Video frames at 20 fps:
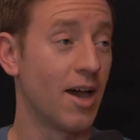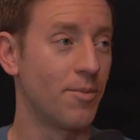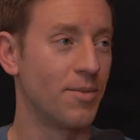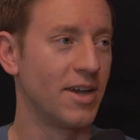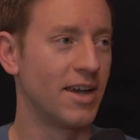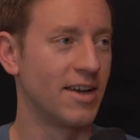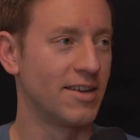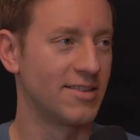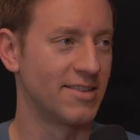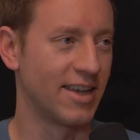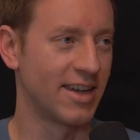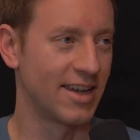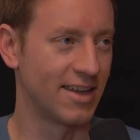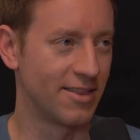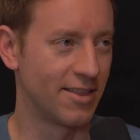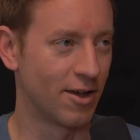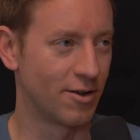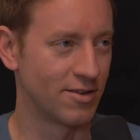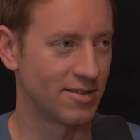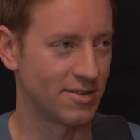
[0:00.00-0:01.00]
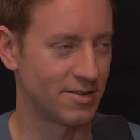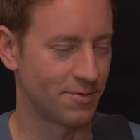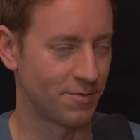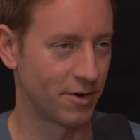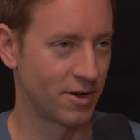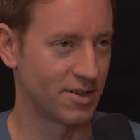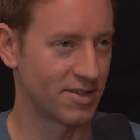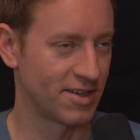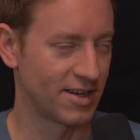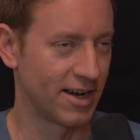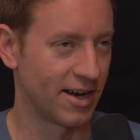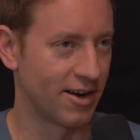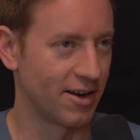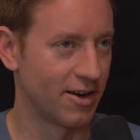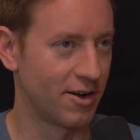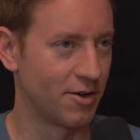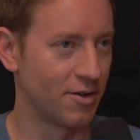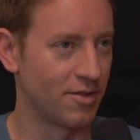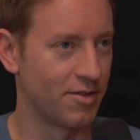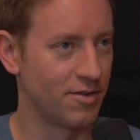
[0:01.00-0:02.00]
Yeah, because like in those first
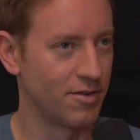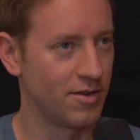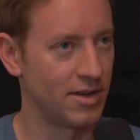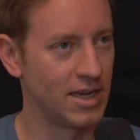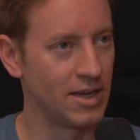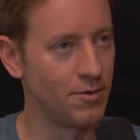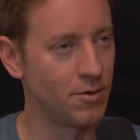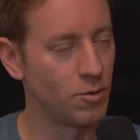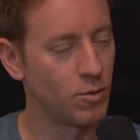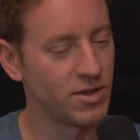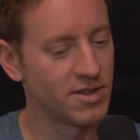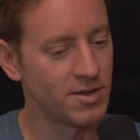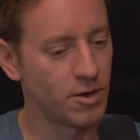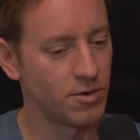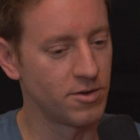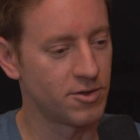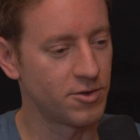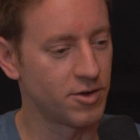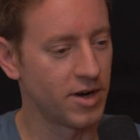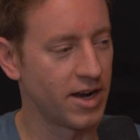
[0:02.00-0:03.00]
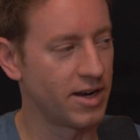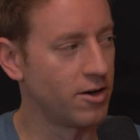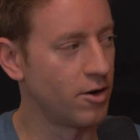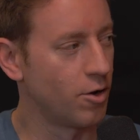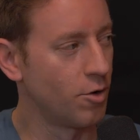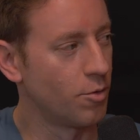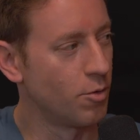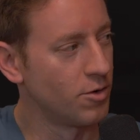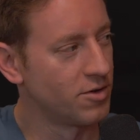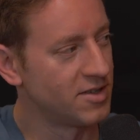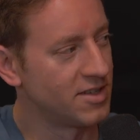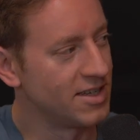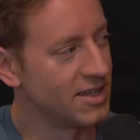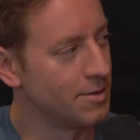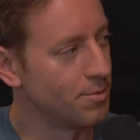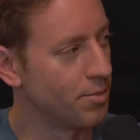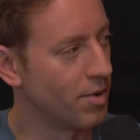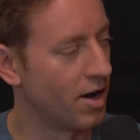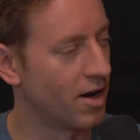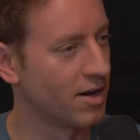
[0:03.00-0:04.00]
scenario, even when someone's trying to almost
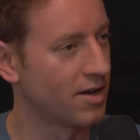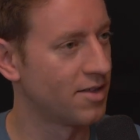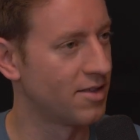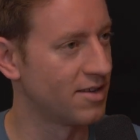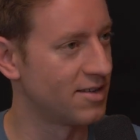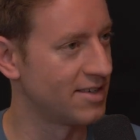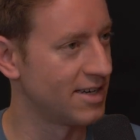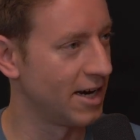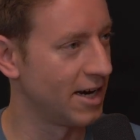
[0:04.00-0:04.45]
debunk the